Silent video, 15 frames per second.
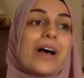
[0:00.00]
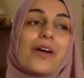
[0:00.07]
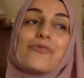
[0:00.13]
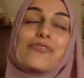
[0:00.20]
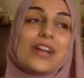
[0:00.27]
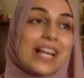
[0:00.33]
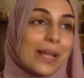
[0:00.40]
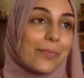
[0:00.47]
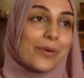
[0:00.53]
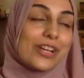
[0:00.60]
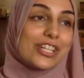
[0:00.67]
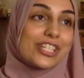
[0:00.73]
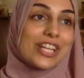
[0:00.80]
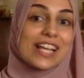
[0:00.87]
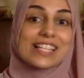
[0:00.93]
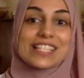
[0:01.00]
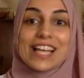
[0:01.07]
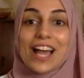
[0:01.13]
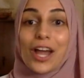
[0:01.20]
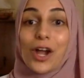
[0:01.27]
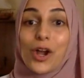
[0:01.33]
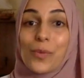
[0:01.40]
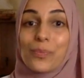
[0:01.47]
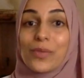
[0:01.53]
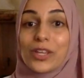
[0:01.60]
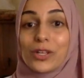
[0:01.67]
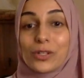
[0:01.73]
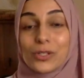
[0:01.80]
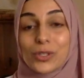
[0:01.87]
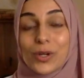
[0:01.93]
Really appreciate it. I hope that
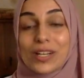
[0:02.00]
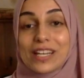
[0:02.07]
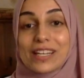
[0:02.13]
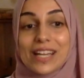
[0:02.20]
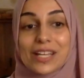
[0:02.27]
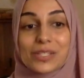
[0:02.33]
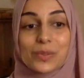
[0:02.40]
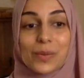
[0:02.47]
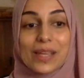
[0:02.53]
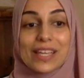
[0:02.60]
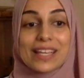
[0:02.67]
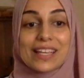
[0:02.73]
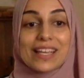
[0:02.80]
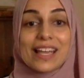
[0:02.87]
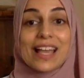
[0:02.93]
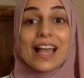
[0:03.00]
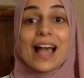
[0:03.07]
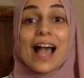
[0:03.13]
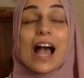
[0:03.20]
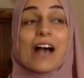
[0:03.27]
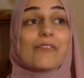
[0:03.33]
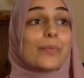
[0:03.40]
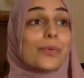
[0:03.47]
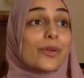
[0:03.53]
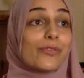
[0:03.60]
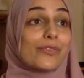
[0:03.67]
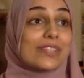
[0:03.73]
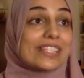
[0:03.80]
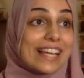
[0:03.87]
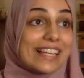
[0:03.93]
you'll join in next week. Have a
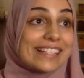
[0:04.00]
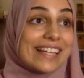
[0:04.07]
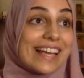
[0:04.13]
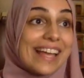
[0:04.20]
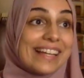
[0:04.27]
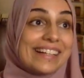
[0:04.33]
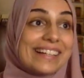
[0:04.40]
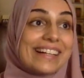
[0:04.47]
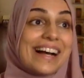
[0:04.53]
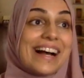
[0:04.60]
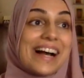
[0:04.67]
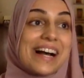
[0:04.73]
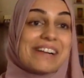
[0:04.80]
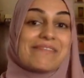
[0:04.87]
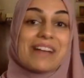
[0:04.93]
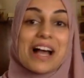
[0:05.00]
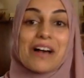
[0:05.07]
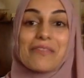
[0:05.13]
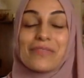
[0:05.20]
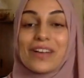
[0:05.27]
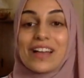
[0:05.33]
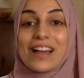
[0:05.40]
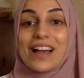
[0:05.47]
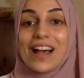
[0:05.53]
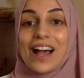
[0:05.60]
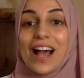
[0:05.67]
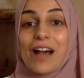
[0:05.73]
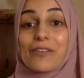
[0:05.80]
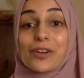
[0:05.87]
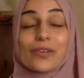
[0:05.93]
beautiful Sunday. Have
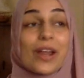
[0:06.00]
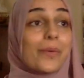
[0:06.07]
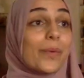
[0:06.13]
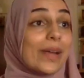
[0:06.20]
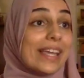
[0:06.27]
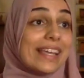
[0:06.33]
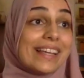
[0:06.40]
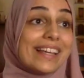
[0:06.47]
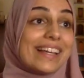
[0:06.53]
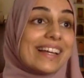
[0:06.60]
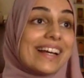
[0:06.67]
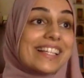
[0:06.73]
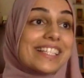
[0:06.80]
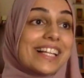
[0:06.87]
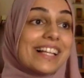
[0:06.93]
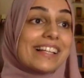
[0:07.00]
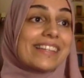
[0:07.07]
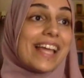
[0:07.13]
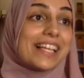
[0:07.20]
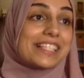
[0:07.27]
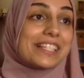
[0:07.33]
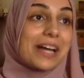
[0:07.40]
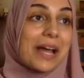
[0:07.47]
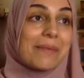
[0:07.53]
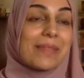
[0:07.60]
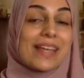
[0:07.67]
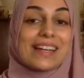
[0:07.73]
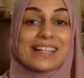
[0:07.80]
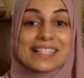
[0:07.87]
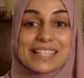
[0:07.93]
a great week. Until next time
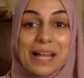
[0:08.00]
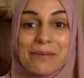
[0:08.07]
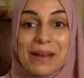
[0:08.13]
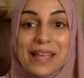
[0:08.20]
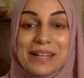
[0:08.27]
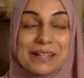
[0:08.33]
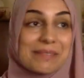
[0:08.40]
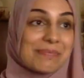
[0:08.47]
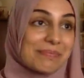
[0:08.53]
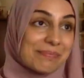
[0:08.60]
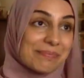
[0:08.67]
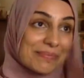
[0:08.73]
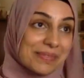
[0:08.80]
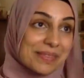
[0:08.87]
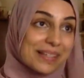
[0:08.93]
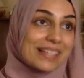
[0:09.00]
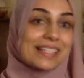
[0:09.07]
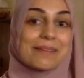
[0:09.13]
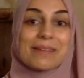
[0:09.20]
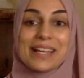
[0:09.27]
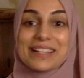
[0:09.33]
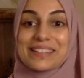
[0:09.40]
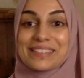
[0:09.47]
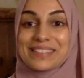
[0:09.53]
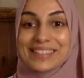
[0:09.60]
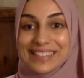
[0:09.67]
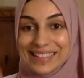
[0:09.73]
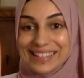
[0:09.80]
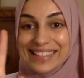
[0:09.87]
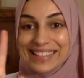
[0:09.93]
then. Assalamu alaikum. Assalamu alaikum.